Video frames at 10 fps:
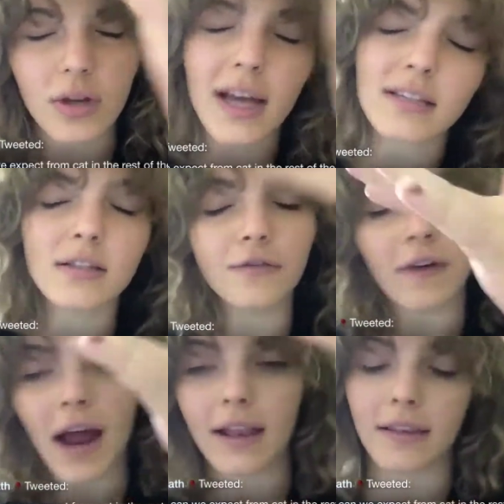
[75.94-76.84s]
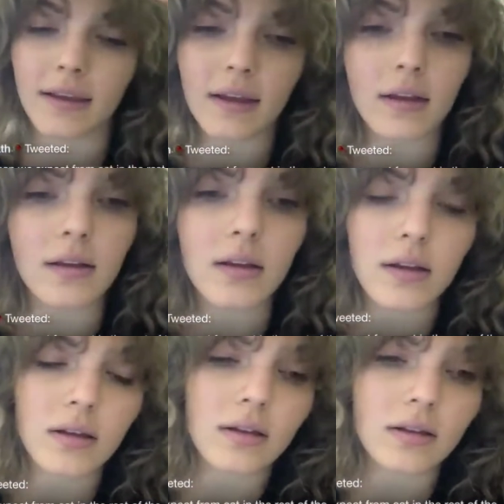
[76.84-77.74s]
tries to find the
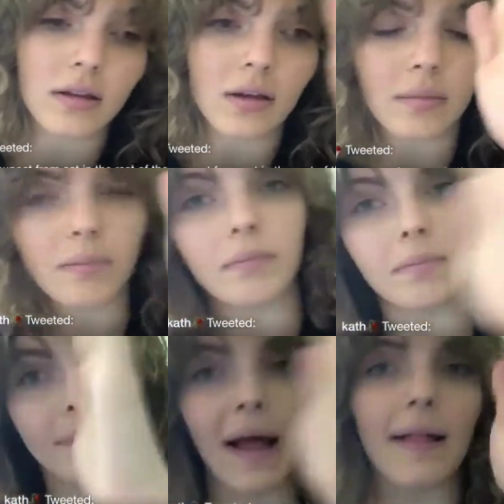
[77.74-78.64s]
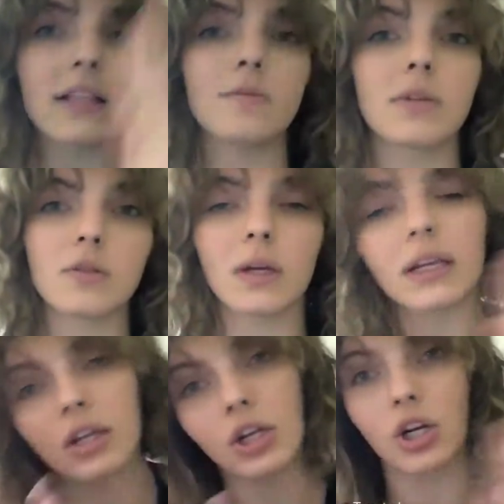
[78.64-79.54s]
the balance
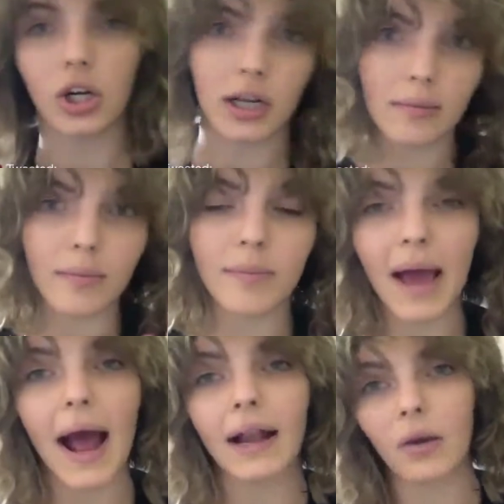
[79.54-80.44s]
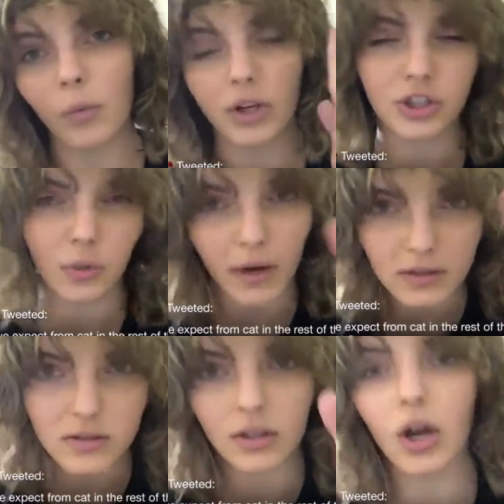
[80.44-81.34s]
between good and bad and where she
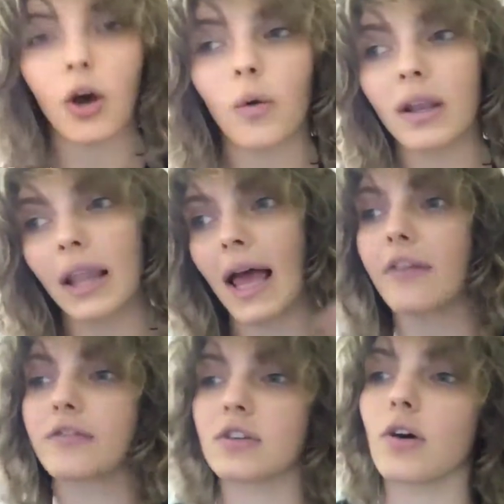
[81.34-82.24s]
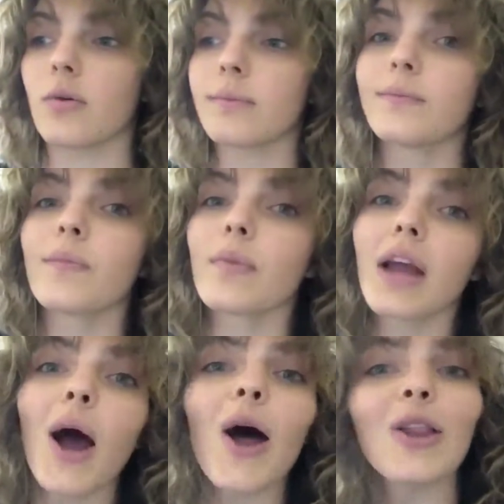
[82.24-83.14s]
wants to go in life. So
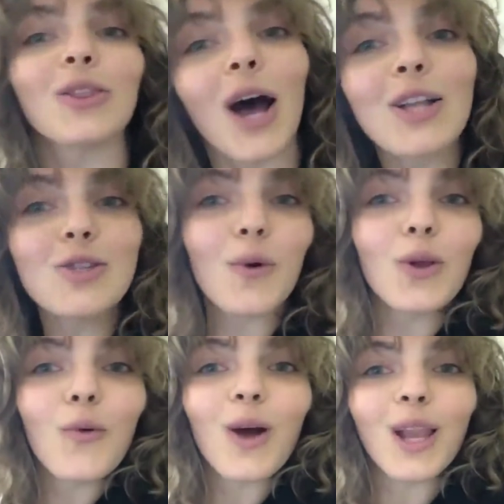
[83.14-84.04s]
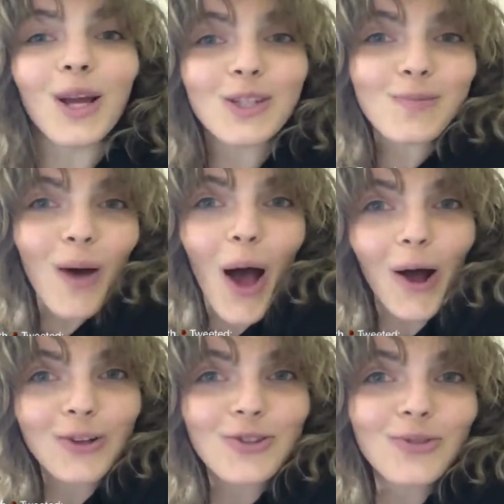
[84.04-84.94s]
that's what you can
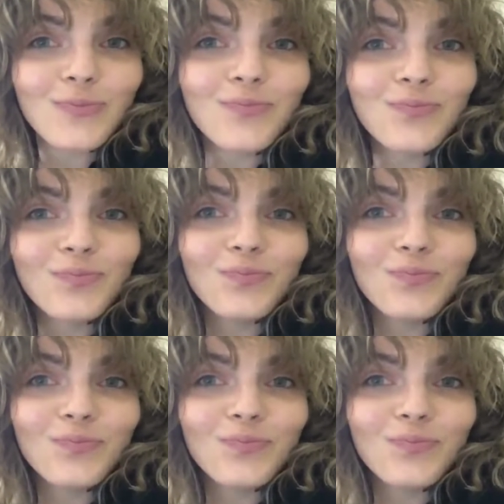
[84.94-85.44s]
expect.